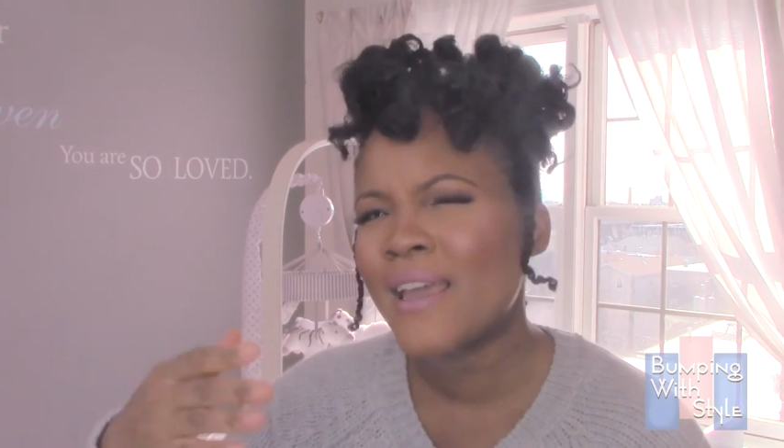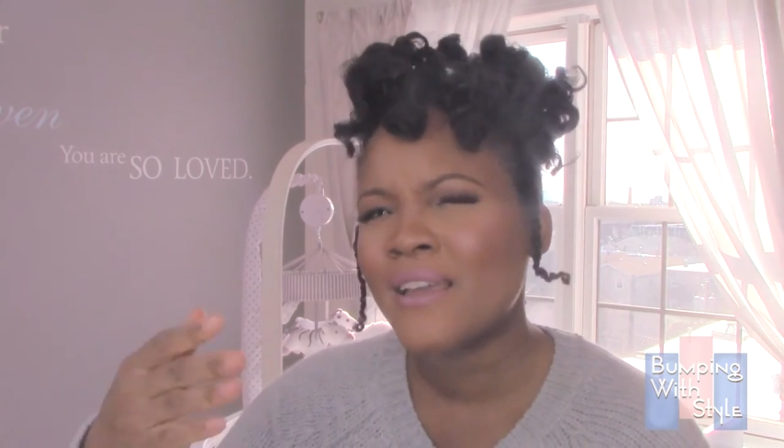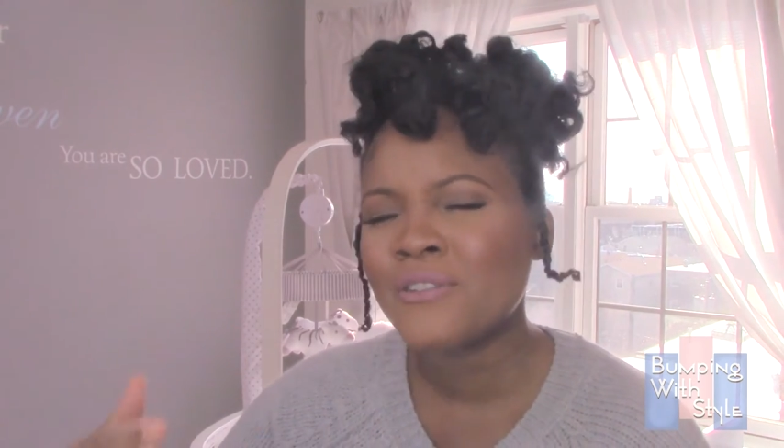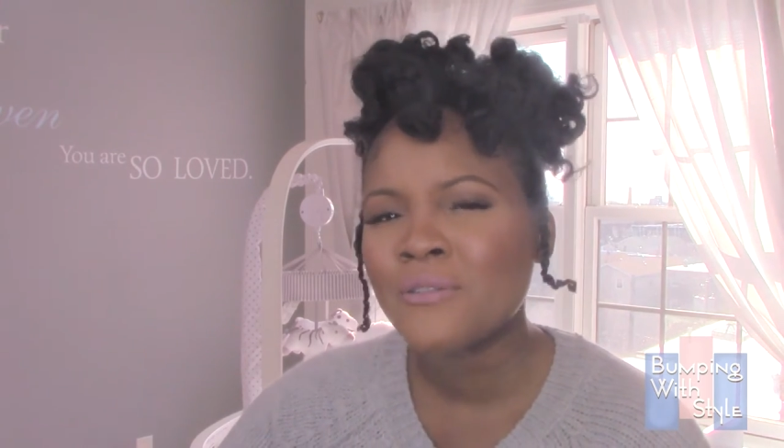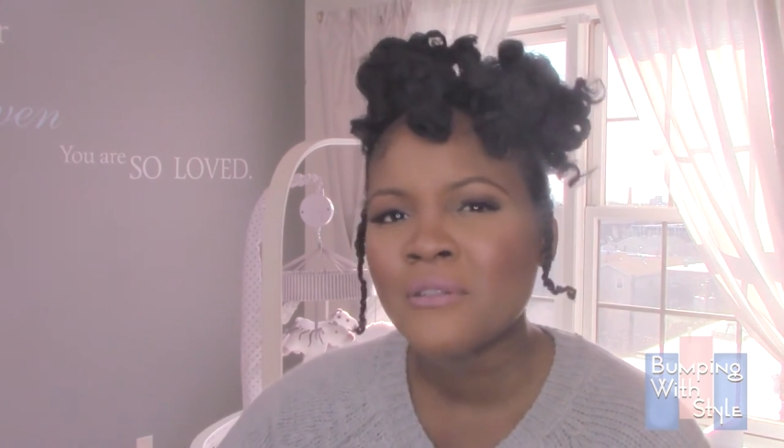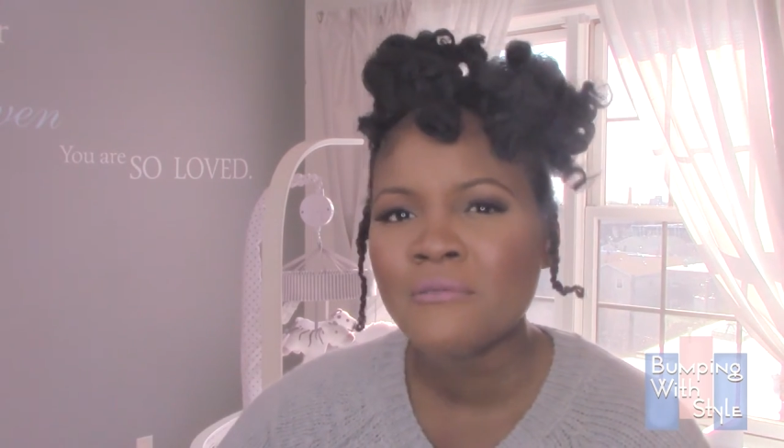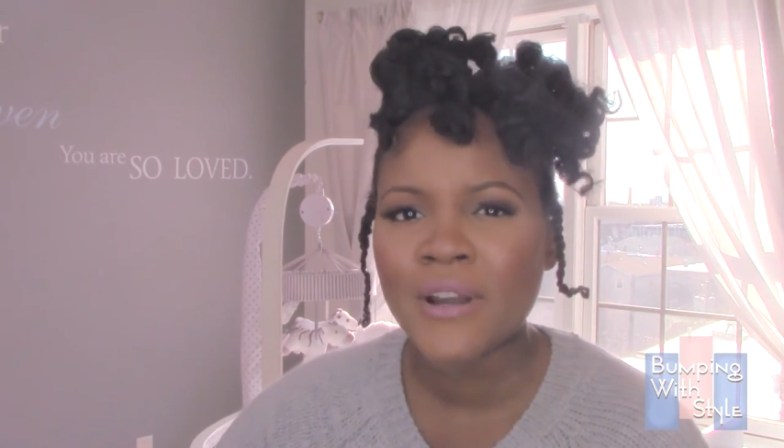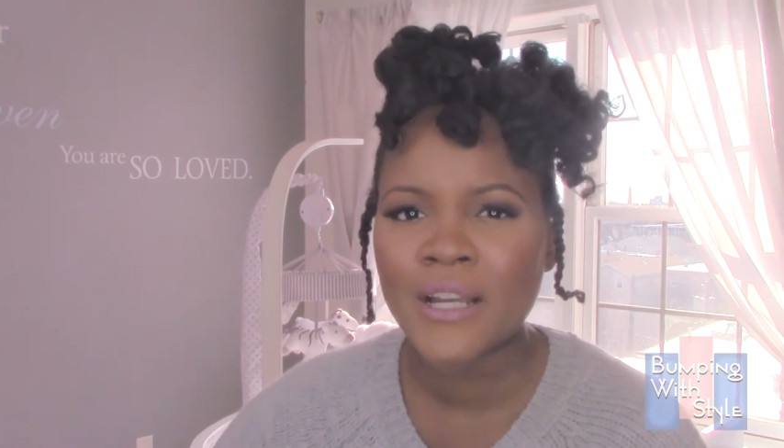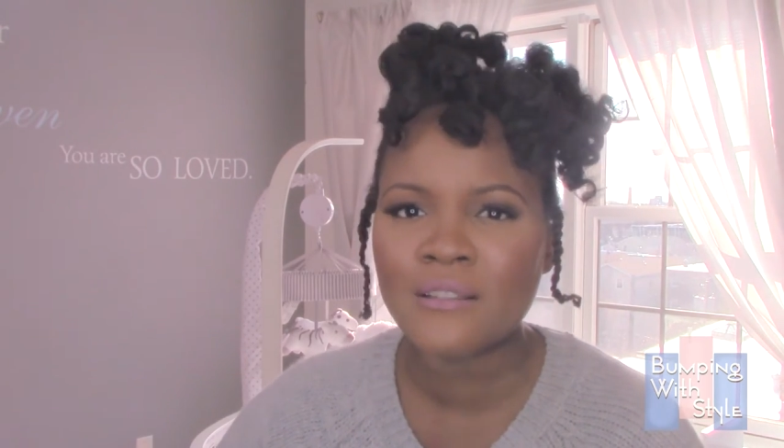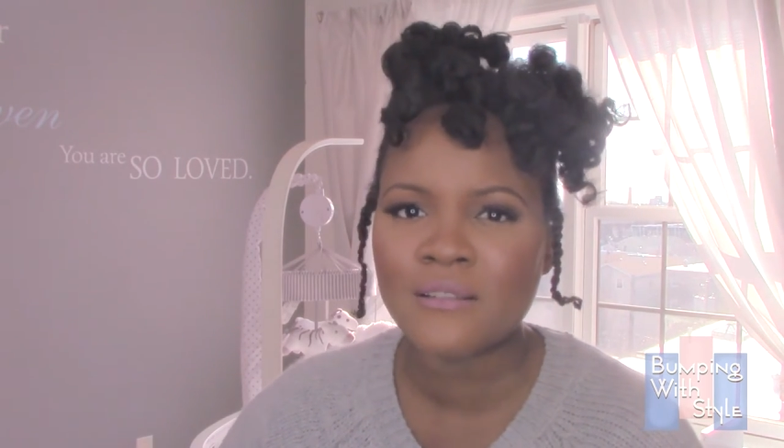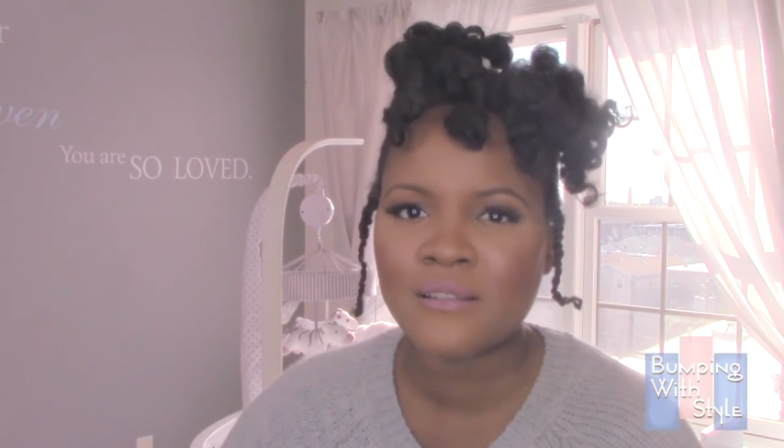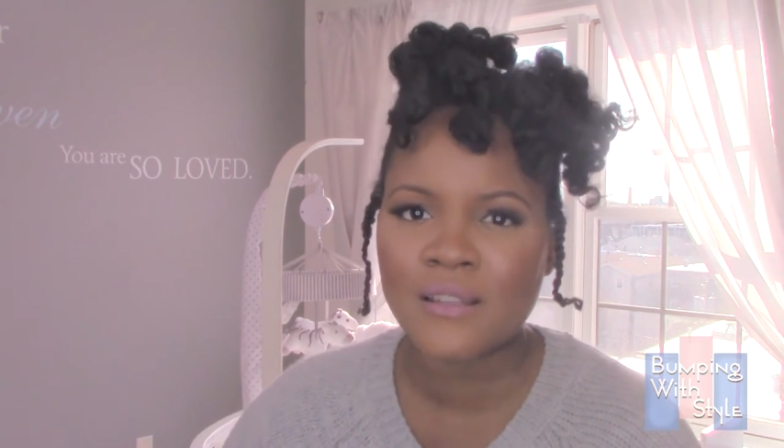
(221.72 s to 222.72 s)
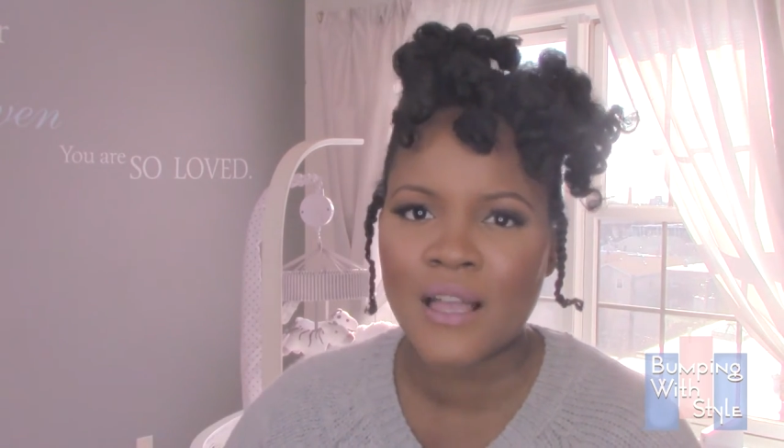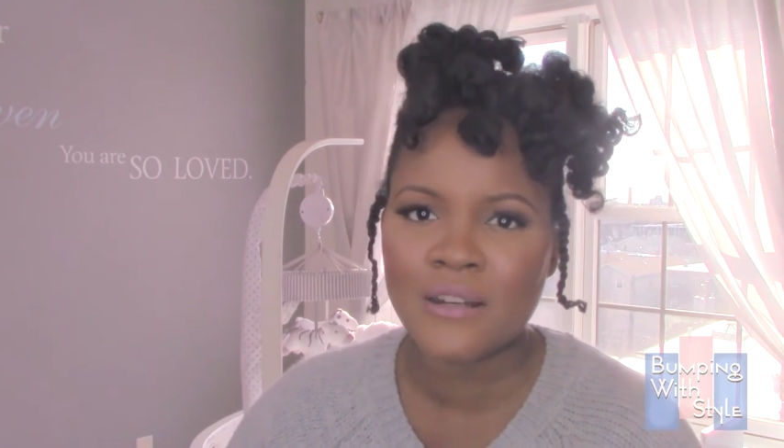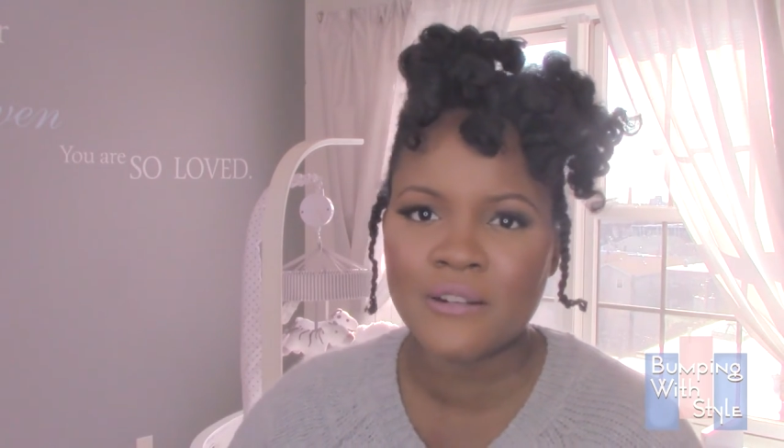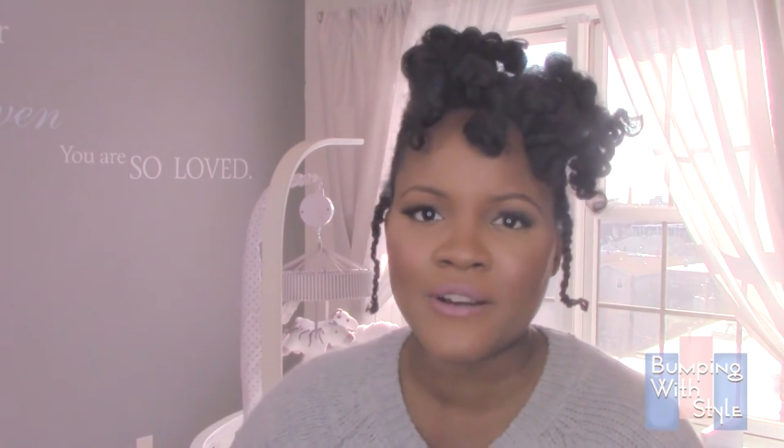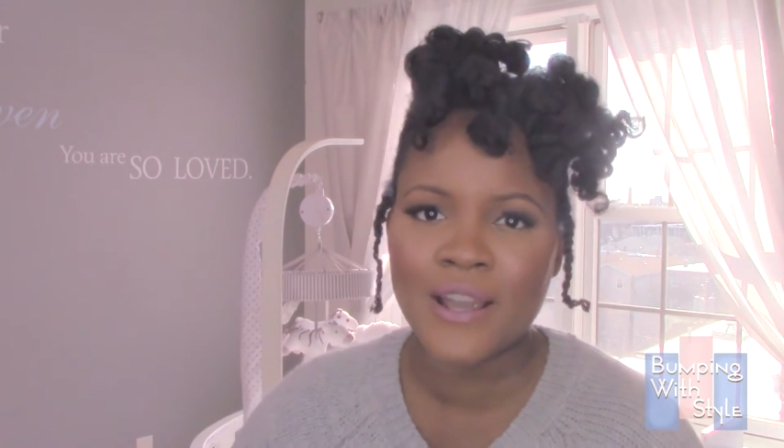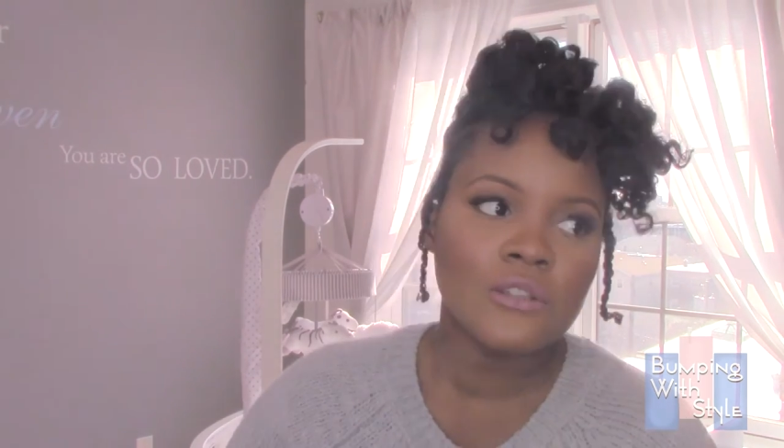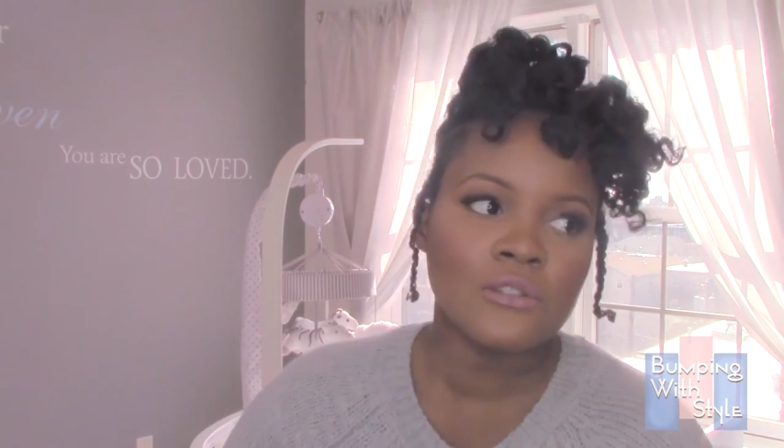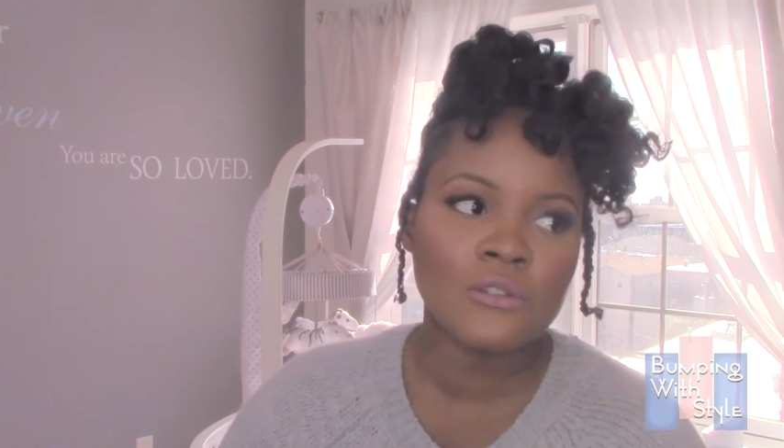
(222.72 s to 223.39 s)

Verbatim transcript: and do the regular sonogram.